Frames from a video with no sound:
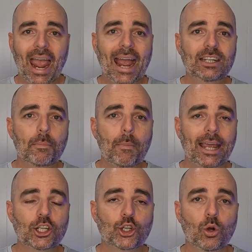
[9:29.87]
and to
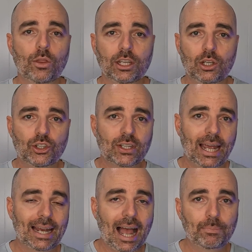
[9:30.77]
make sure that you're
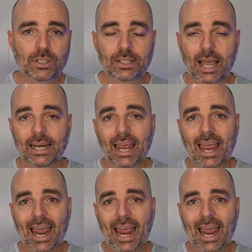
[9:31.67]
staying up to date